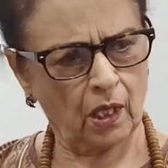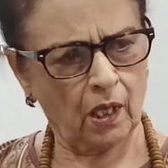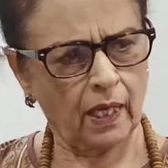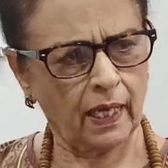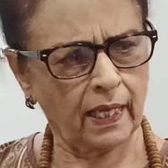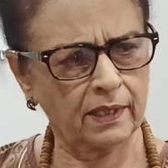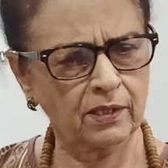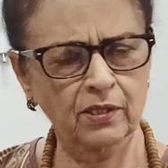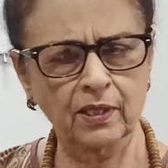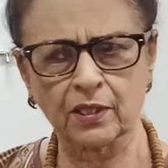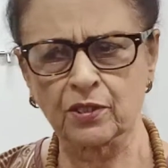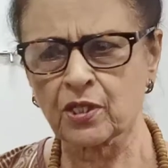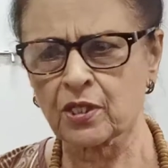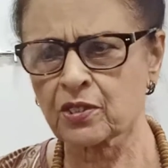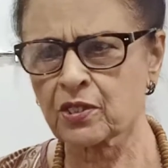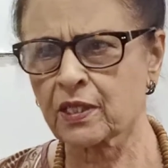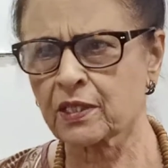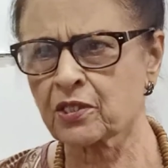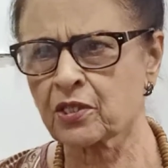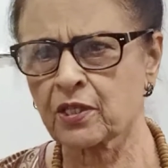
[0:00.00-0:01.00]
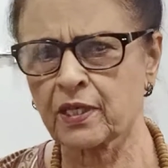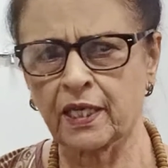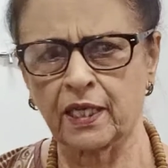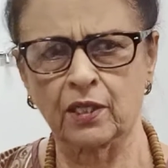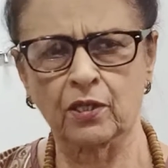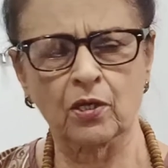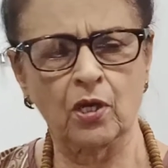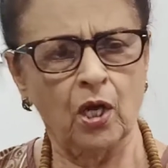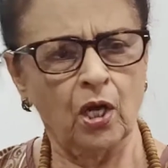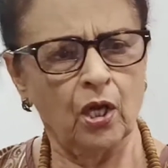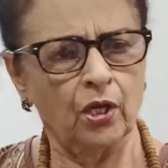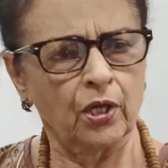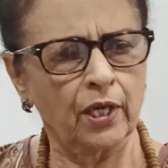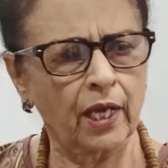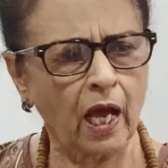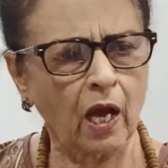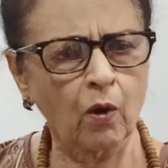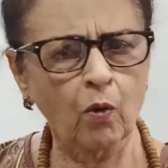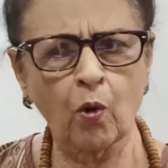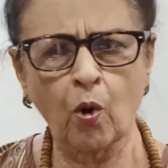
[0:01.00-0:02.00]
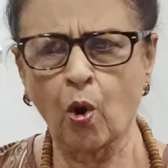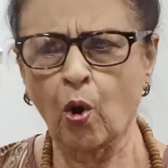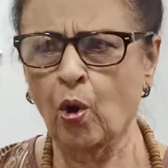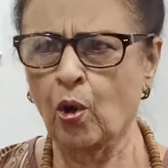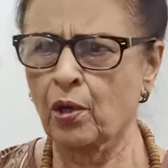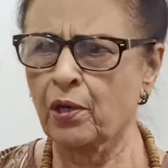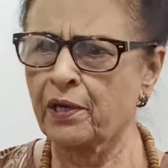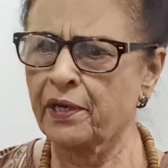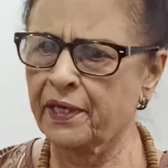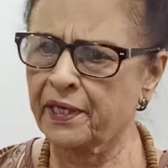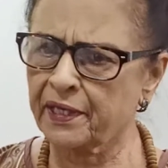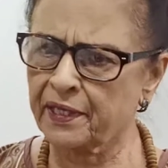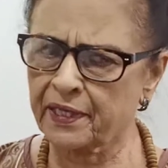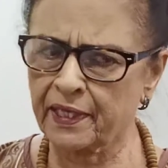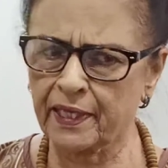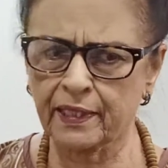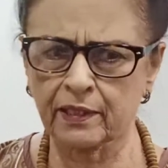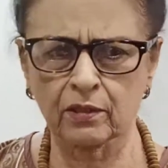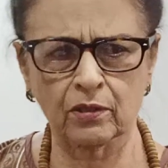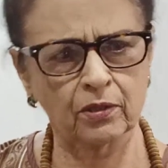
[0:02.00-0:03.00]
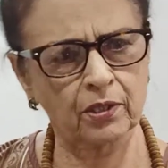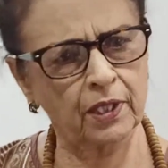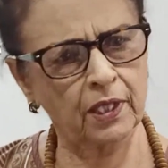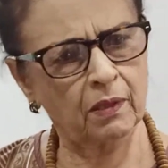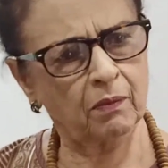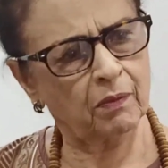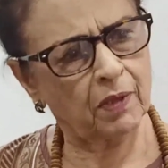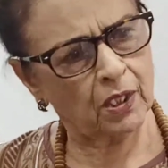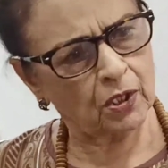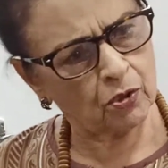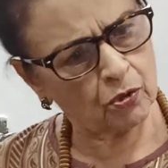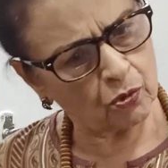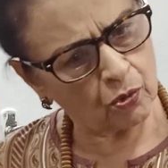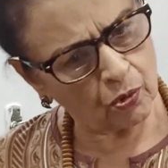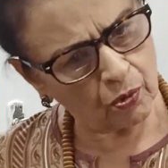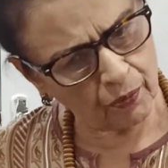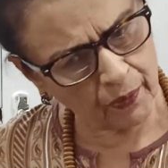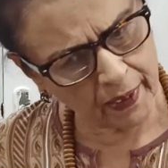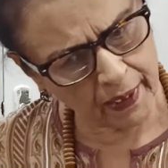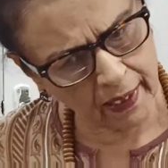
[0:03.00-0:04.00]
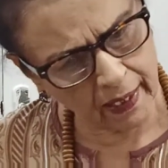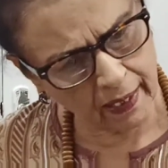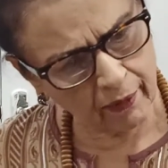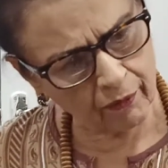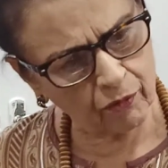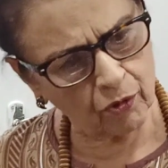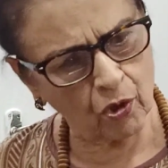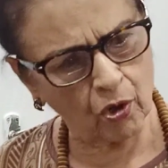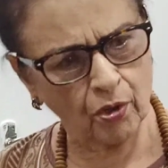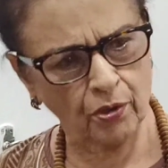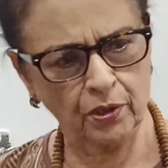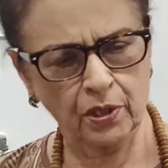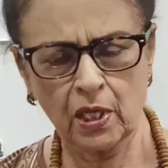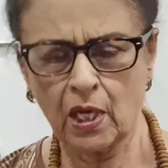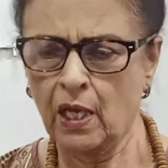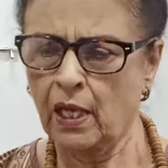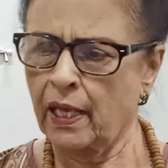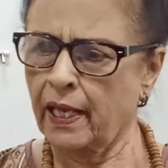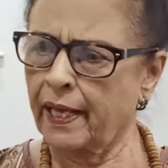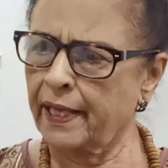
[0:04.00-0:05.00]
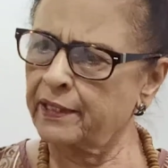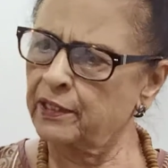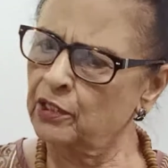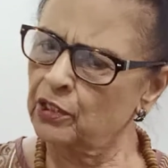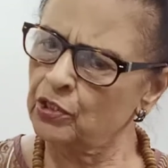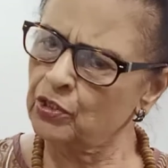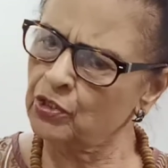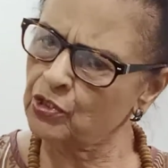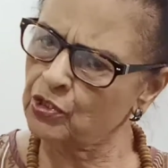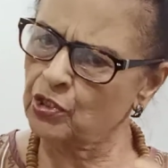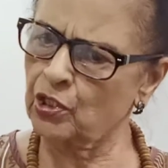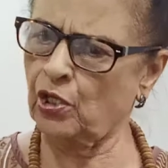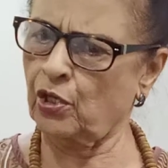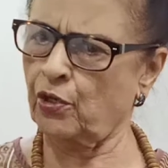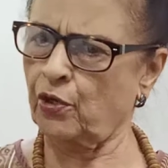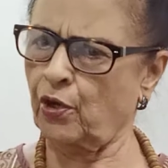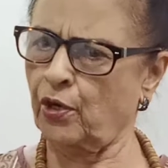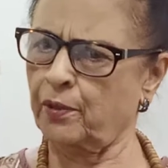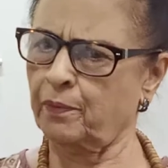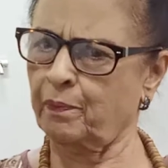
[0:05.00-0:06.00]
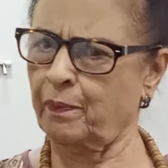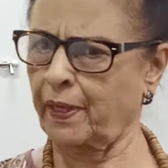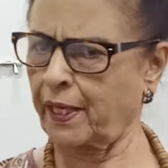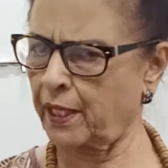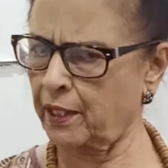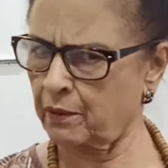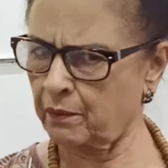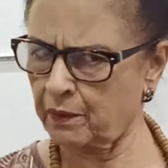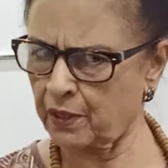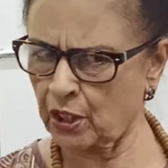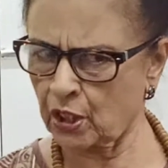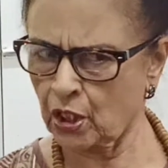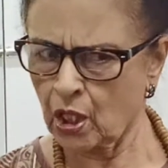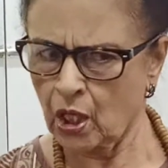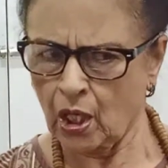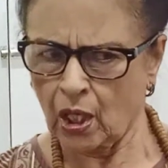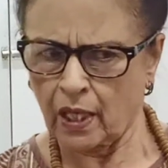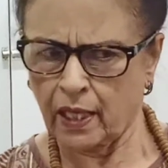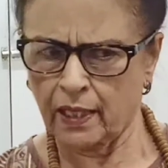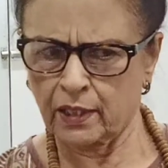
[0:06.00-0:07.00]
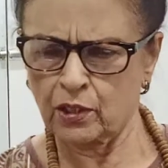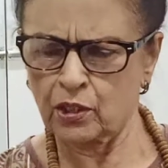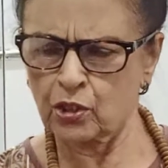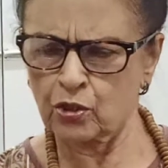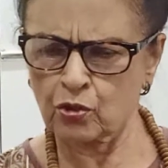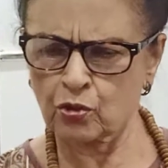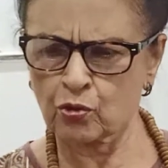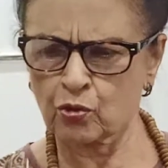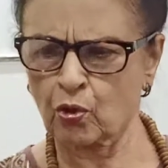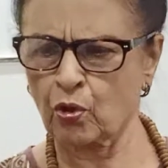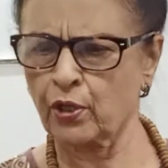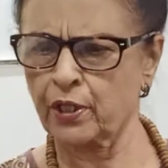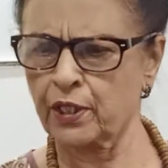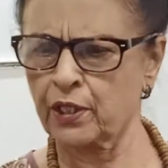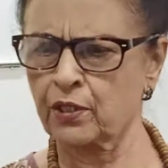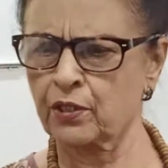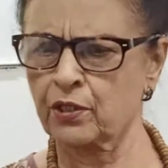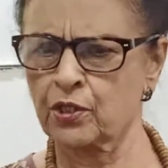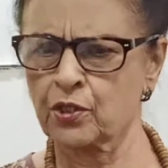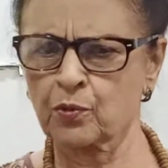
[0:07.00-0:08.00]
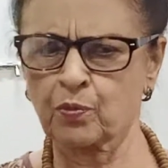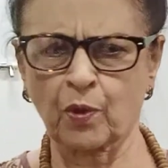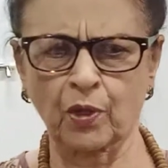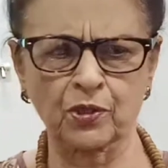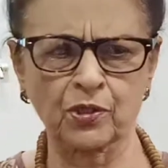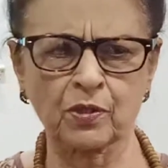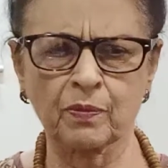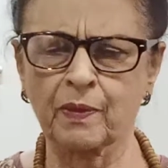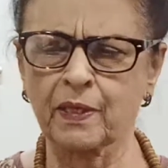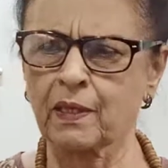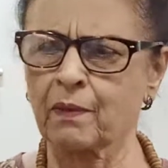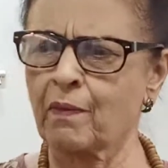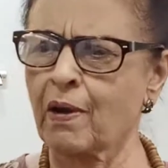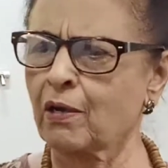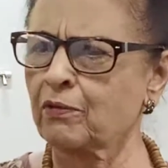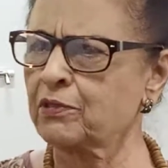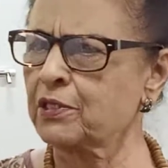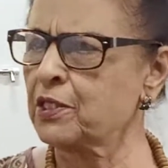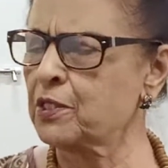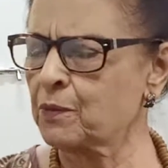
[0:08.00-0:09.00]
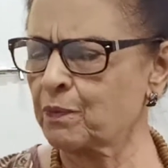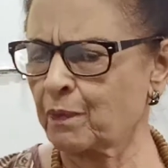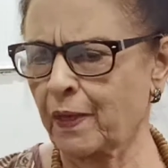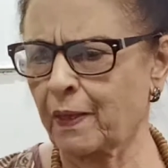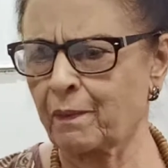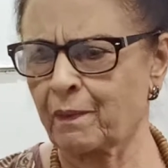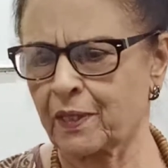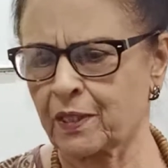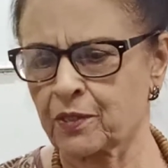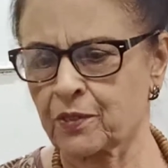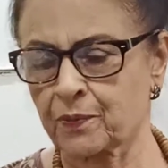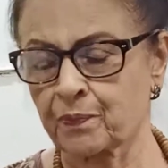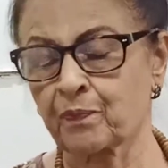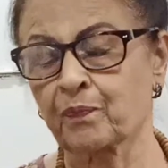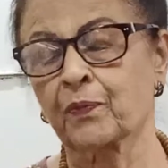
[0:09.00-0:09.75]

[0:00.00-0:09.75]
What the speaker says: at such a such date. Now already 3 months over have gone and he is still not paying me, and he is so irresponsible about his payments.